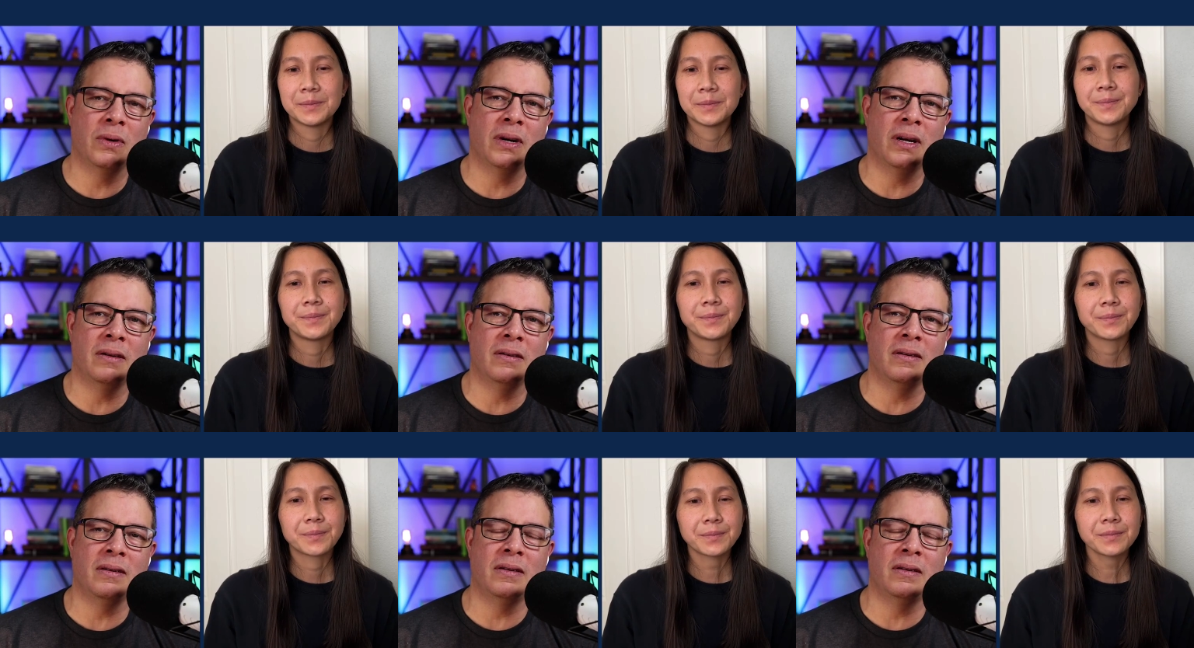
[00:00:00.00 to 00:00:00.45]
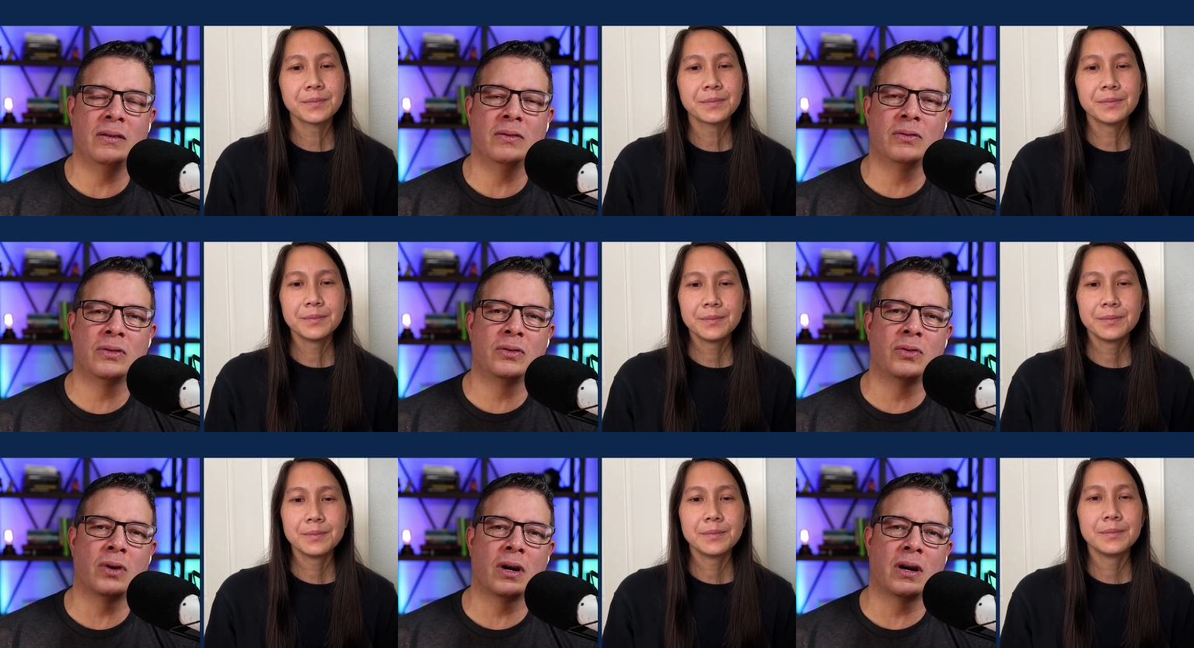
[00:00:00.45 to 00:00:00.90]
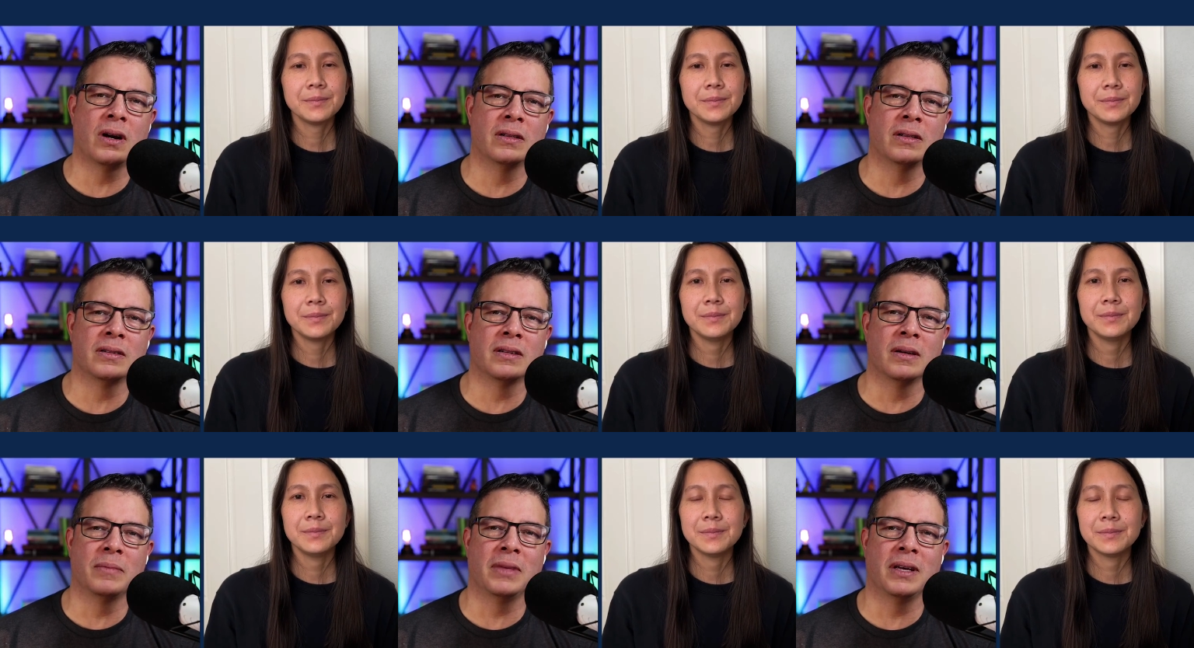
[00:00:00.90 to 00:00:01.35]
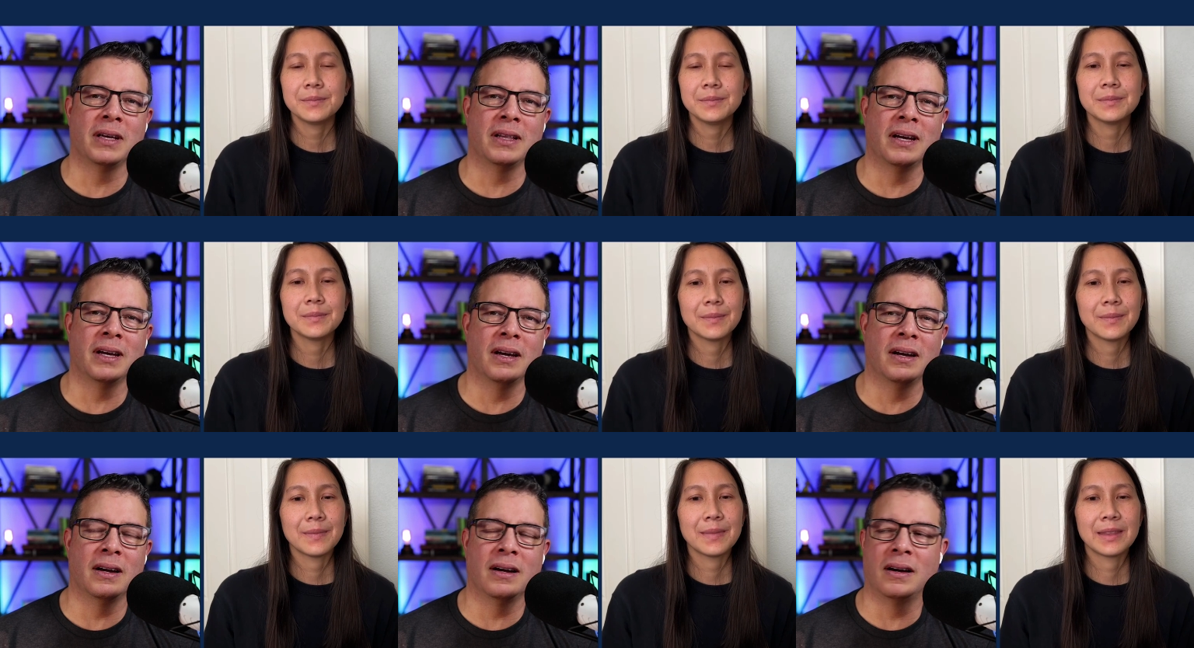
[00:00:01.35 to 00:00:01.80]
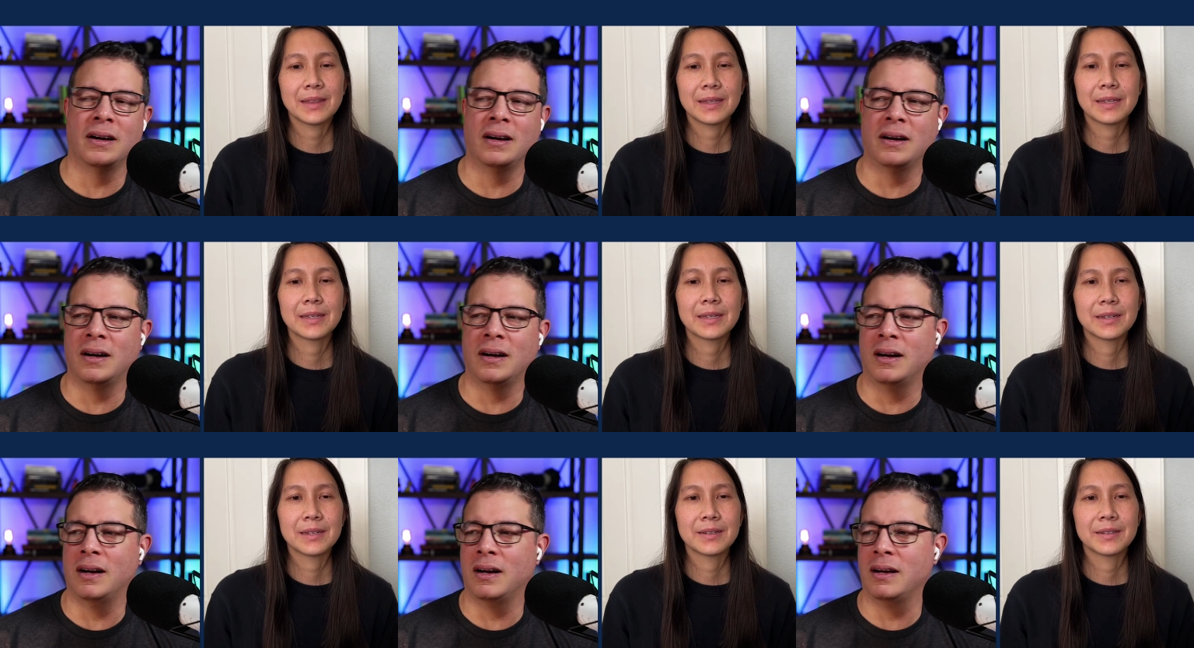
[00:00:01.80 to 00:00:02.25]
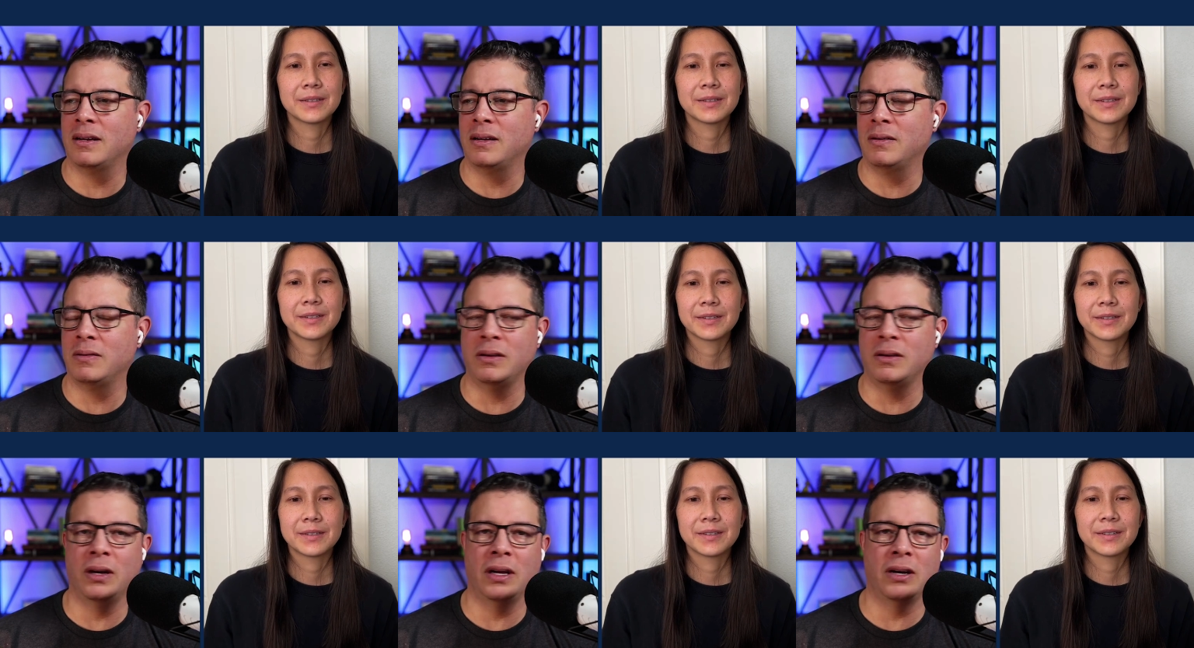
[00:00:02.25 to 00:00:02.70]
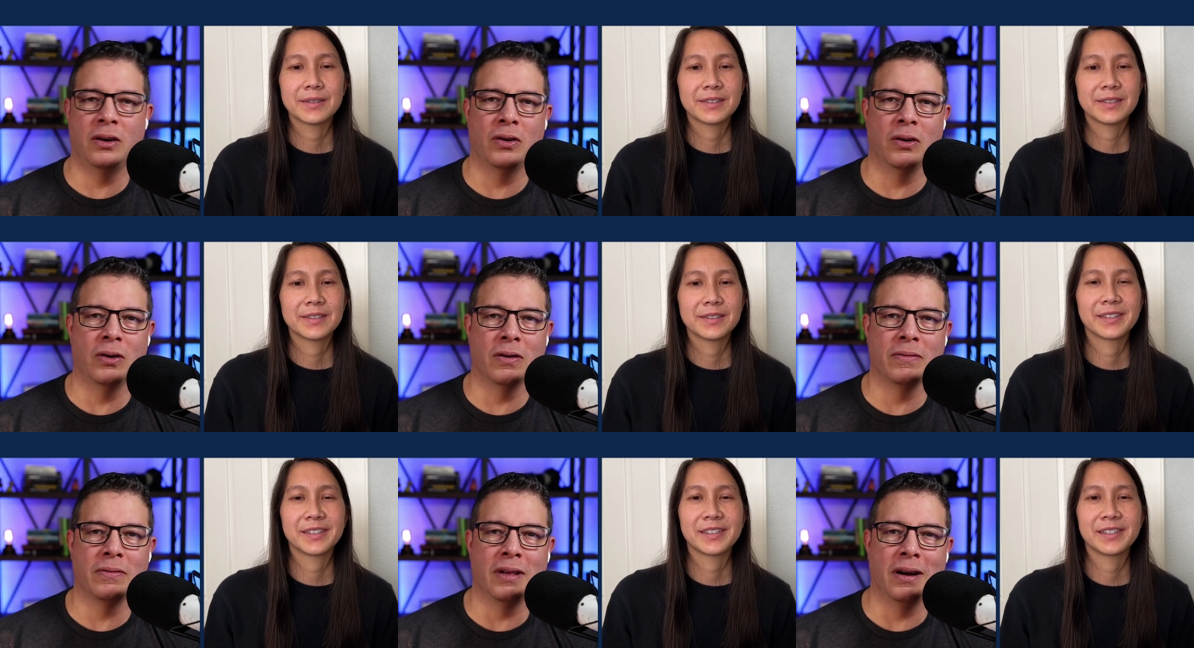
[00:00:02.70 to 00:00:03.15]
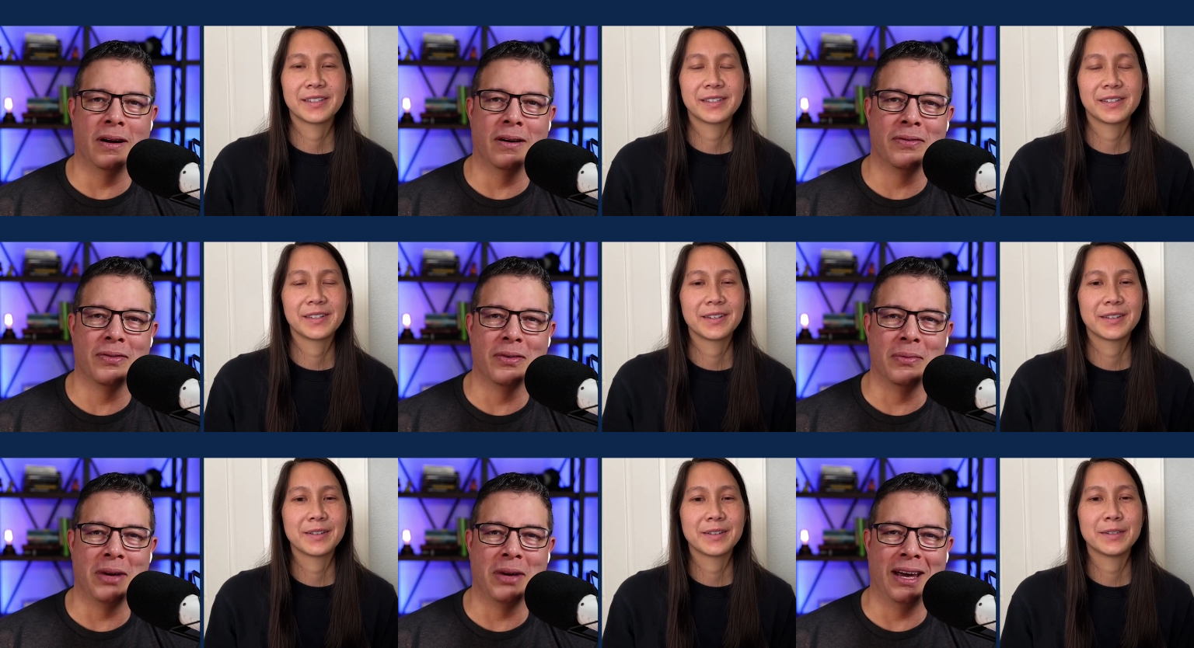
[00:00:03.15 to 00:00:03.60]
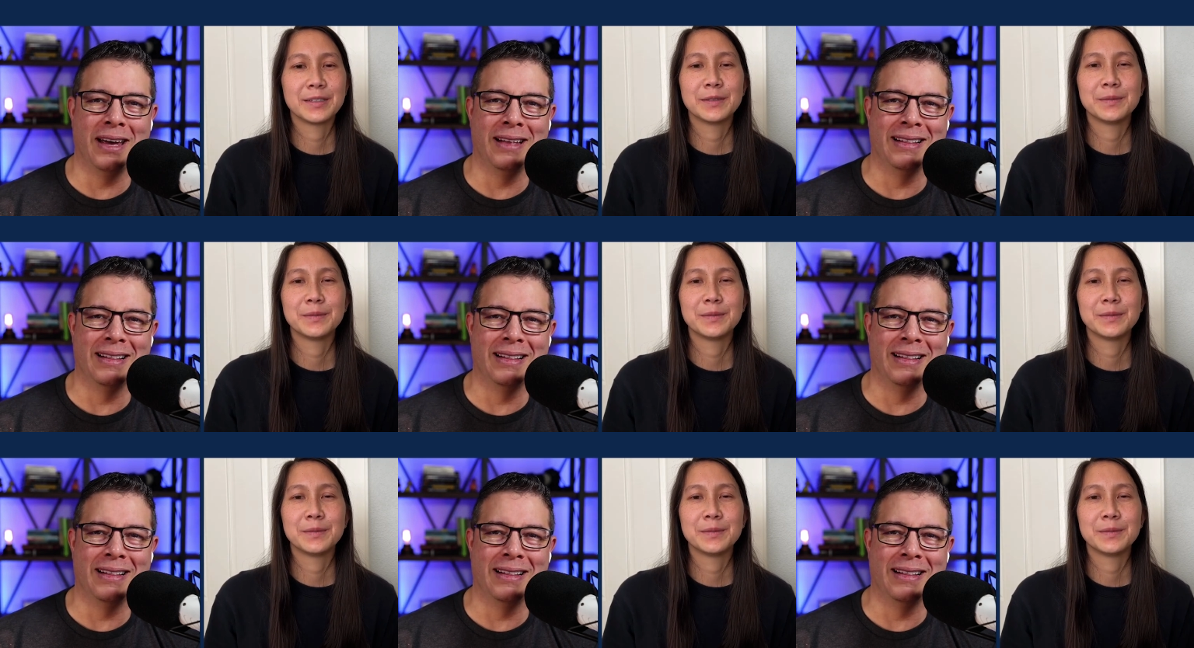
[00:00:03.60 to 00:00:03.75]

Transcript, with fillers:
Speaker 1: it, you struck on something that uh, you, you hit a nerve there for me.